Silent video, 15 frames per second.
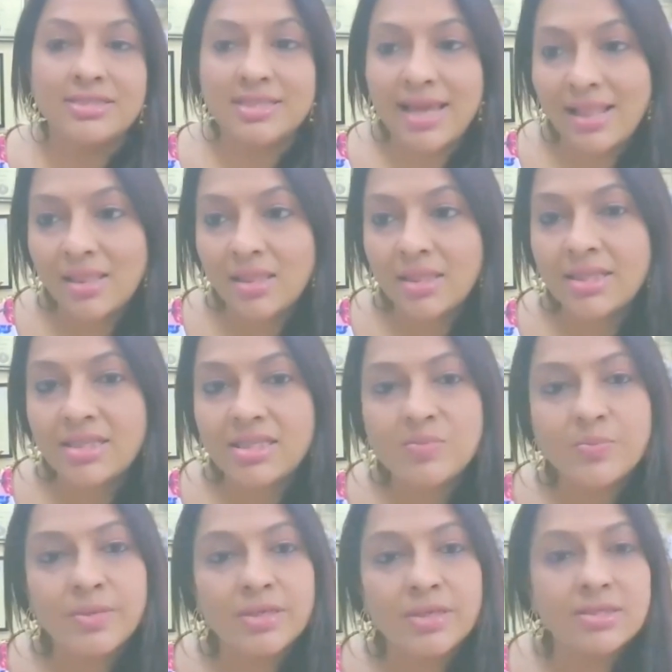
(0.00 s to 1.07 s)
Tell this
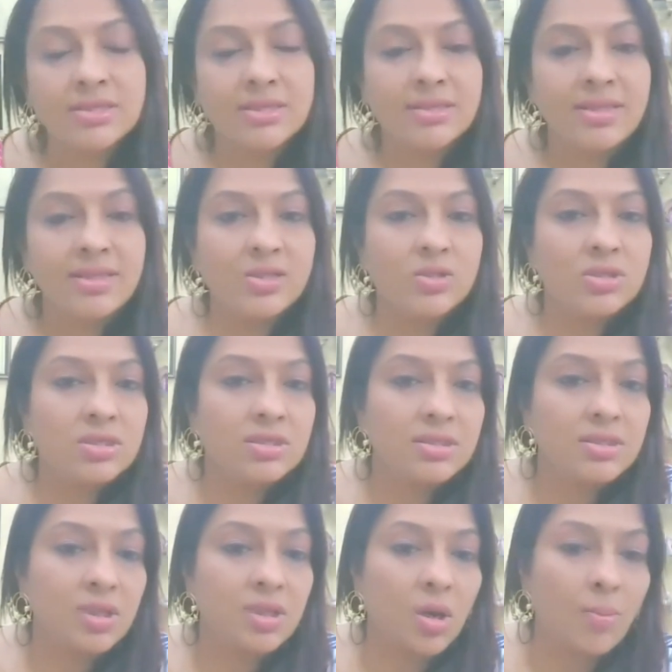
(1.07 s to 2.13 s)
person that
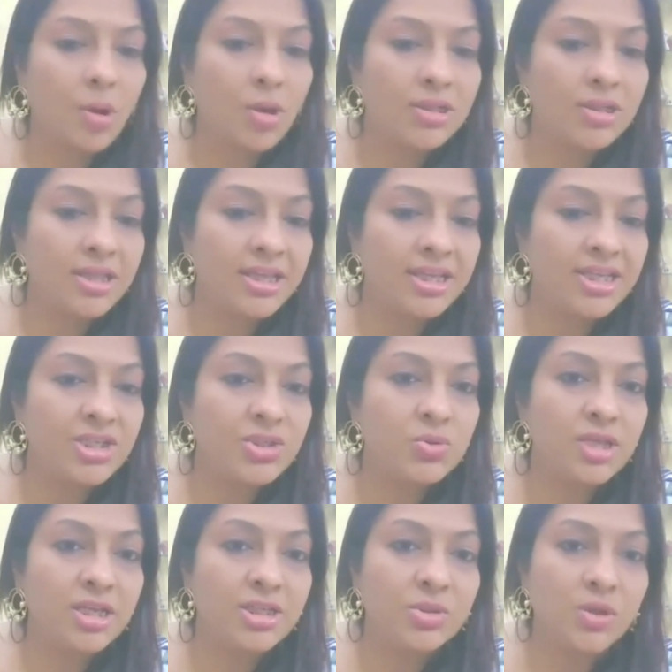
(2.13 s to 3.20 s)
about the
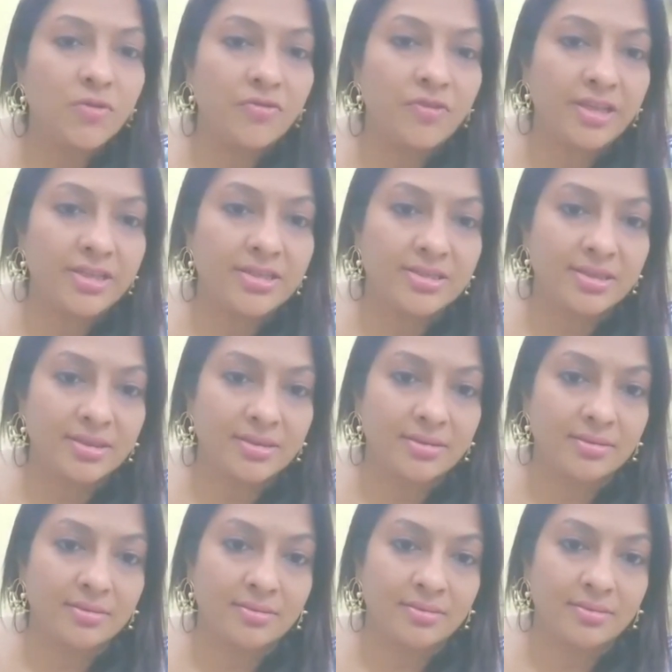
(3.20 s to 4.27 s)
issue that you are facing.
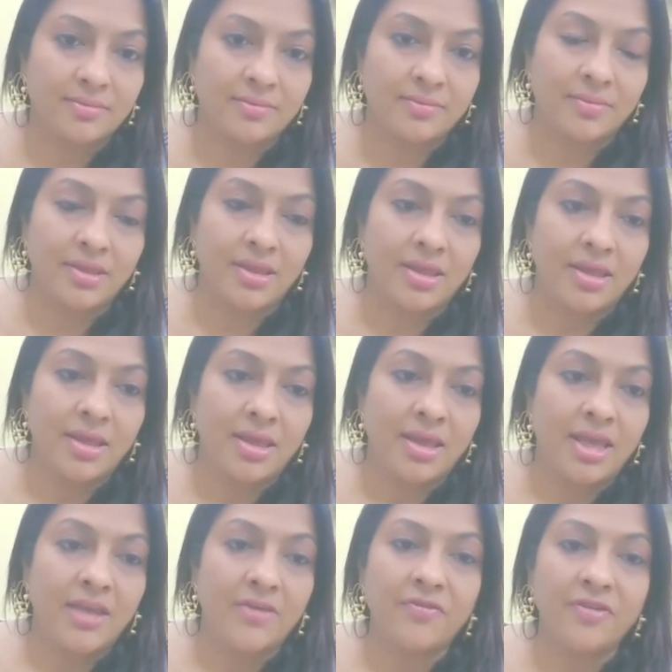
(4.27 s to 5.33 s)

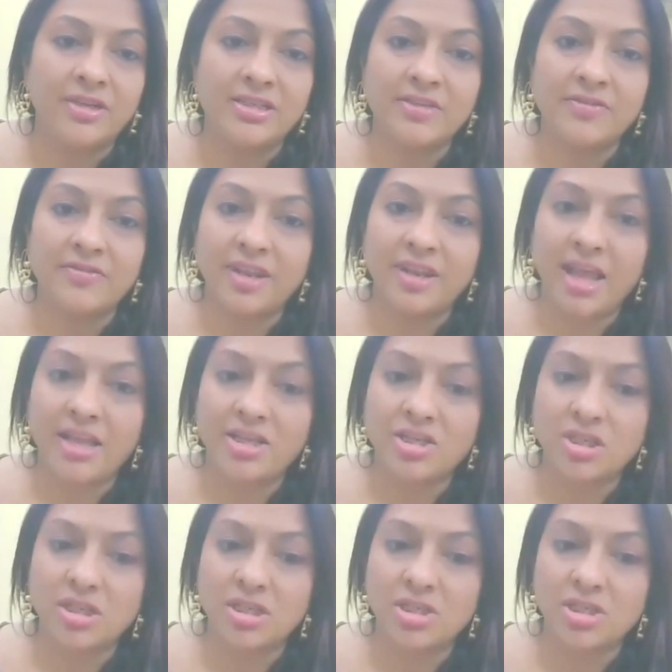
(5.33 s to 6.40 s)
If it is a
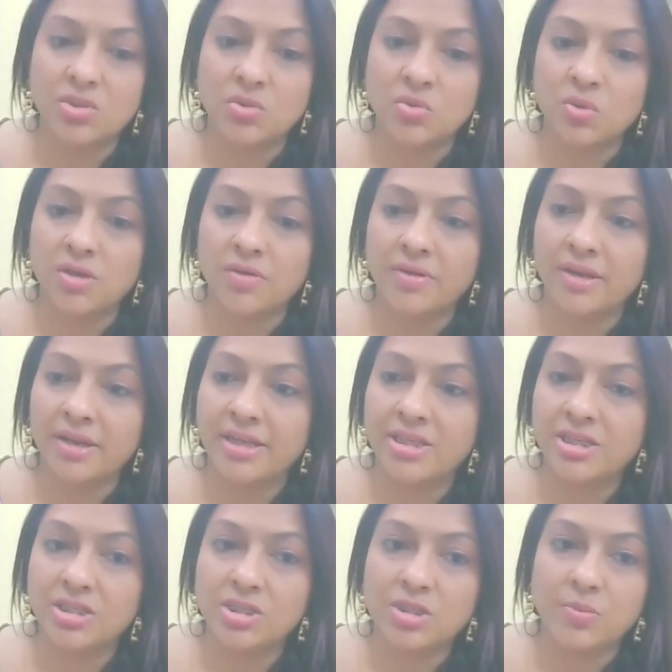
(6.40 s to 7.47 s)
financial issue, a
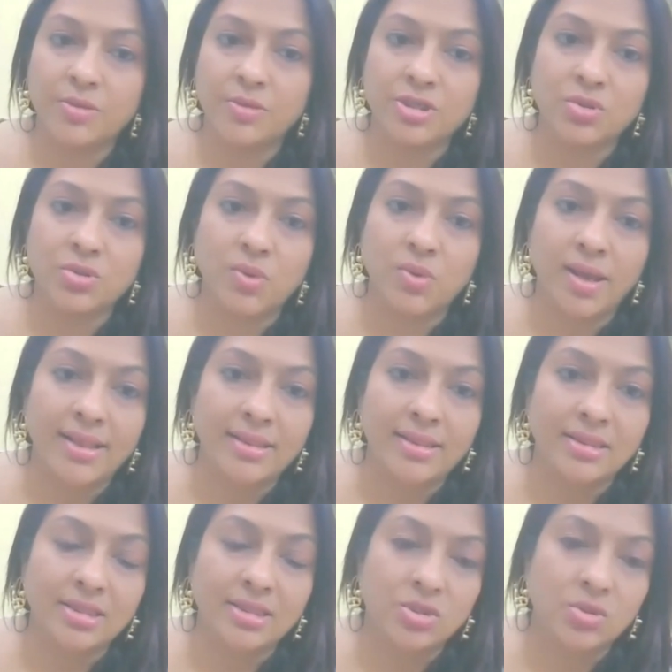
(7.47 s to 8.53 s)
relationship issue,
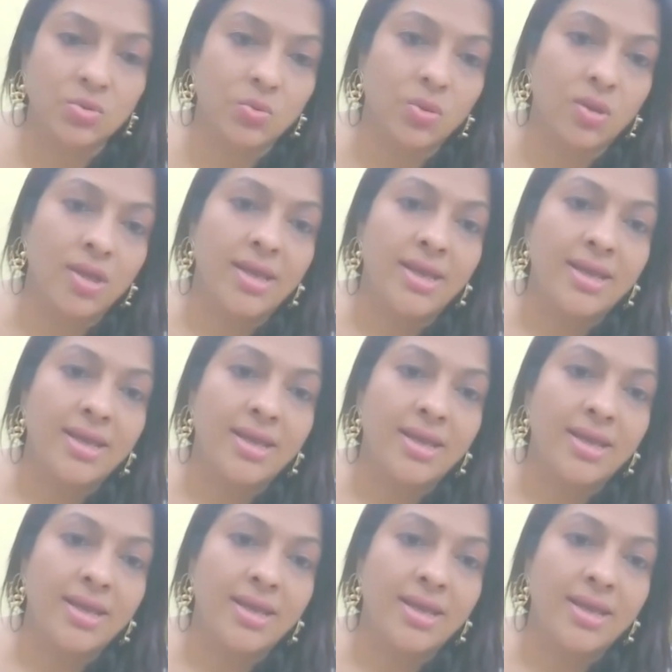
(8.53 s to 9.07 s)
health issue,